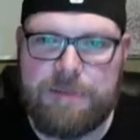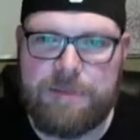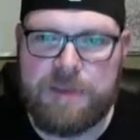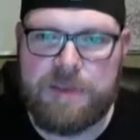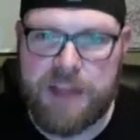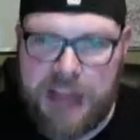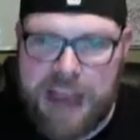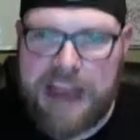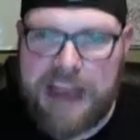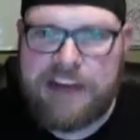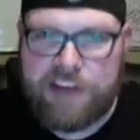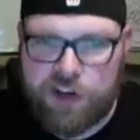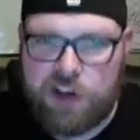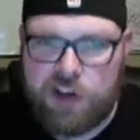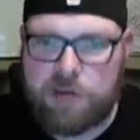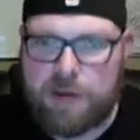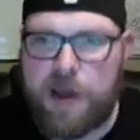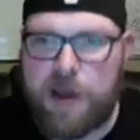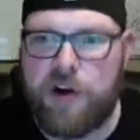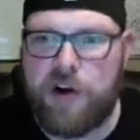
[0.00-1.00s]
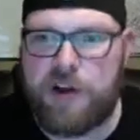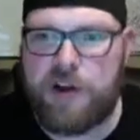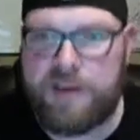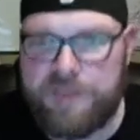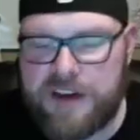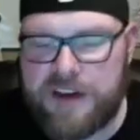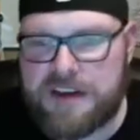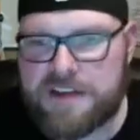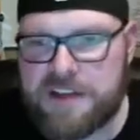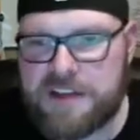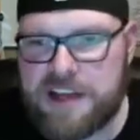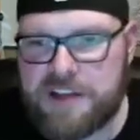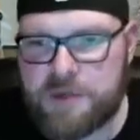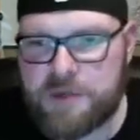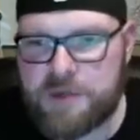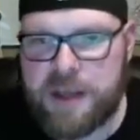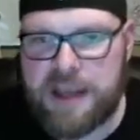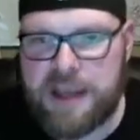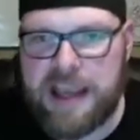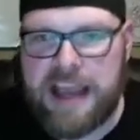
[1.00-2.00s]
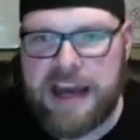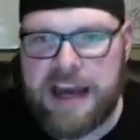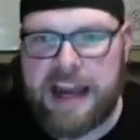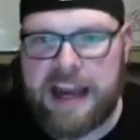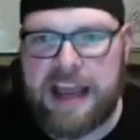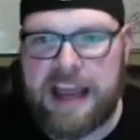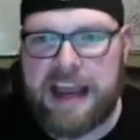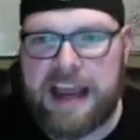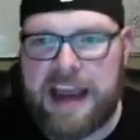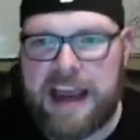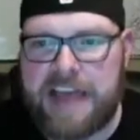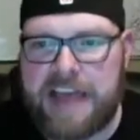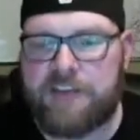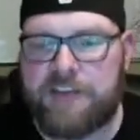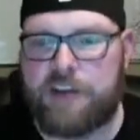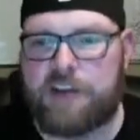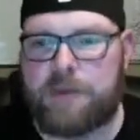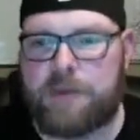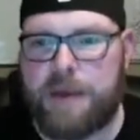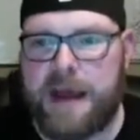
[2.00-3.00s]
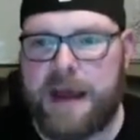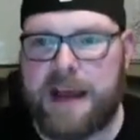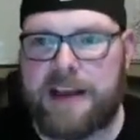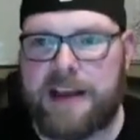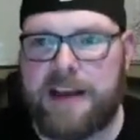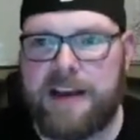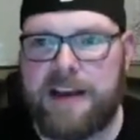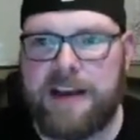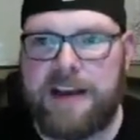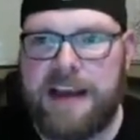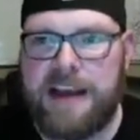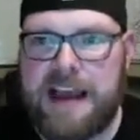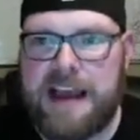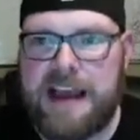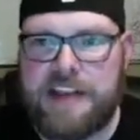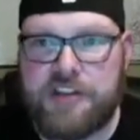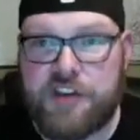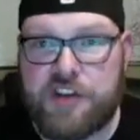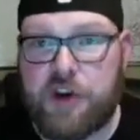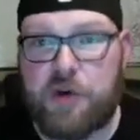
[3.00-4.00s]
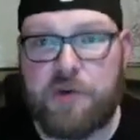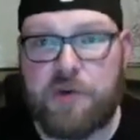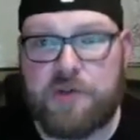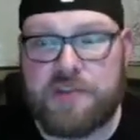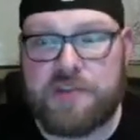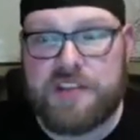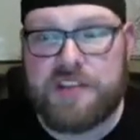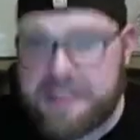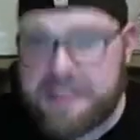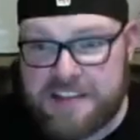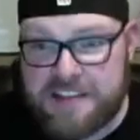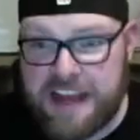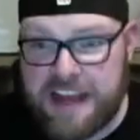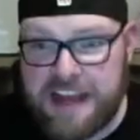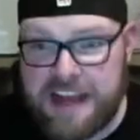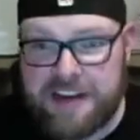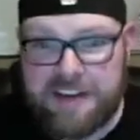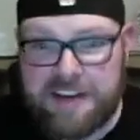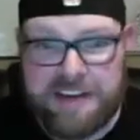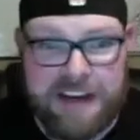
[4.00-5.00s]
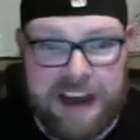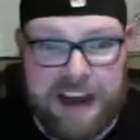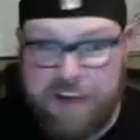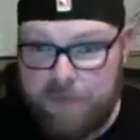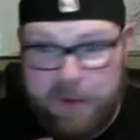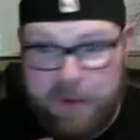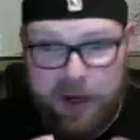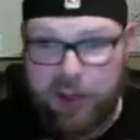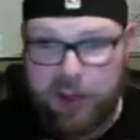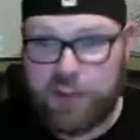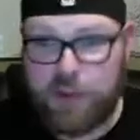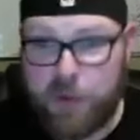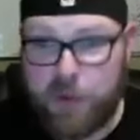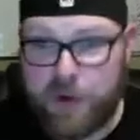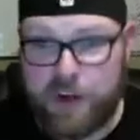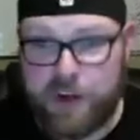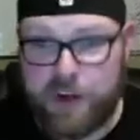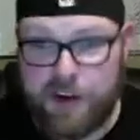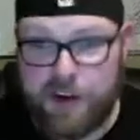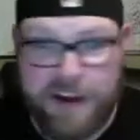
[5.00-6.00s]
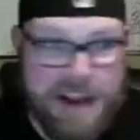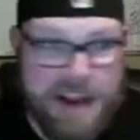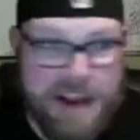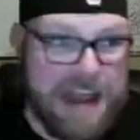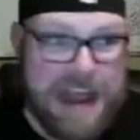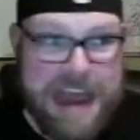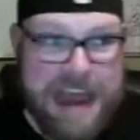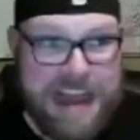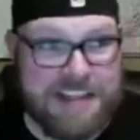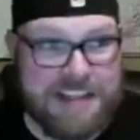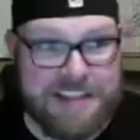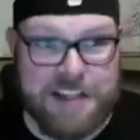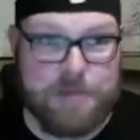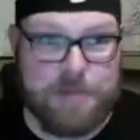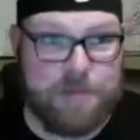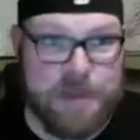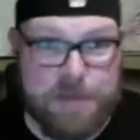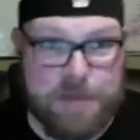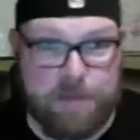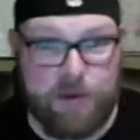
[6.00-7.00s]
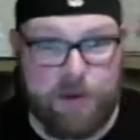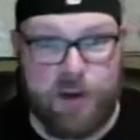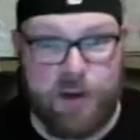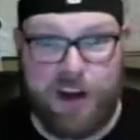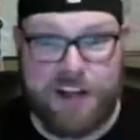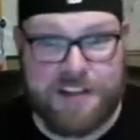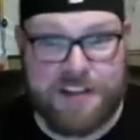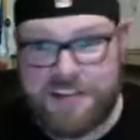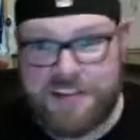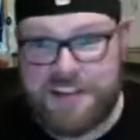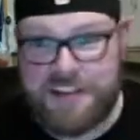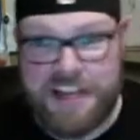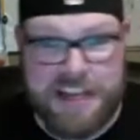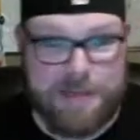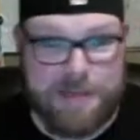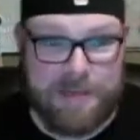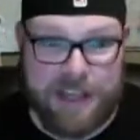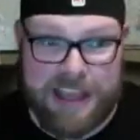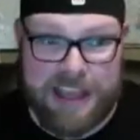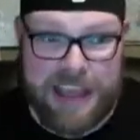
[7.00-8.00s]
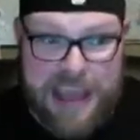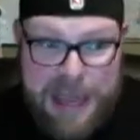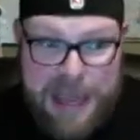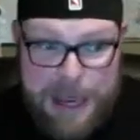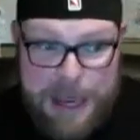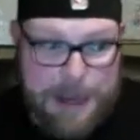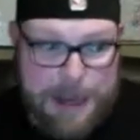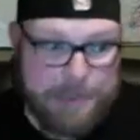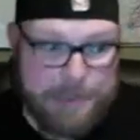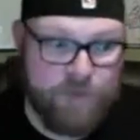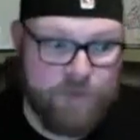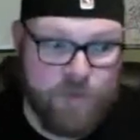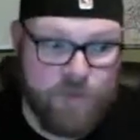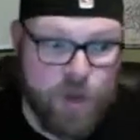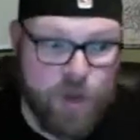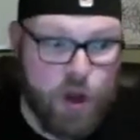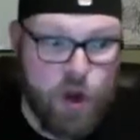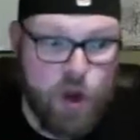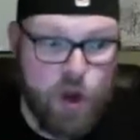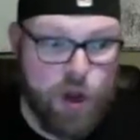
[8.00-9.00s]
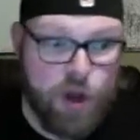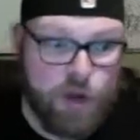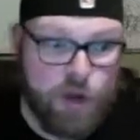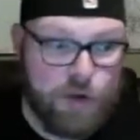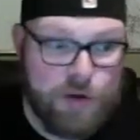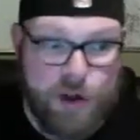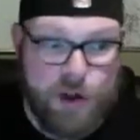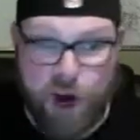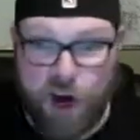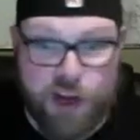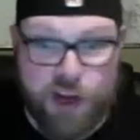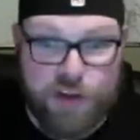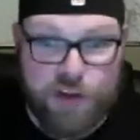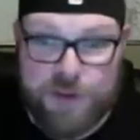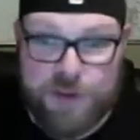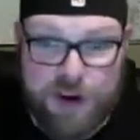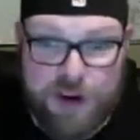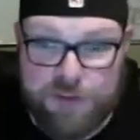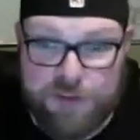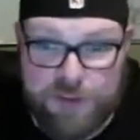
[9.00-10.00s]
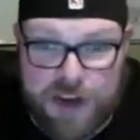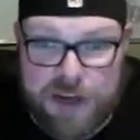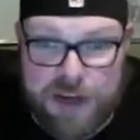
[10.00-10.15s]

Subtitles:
I took my own advice last week, and I haven't looked back. So since then, I've been on Twitter asking people on Steam, like, hey, are you verified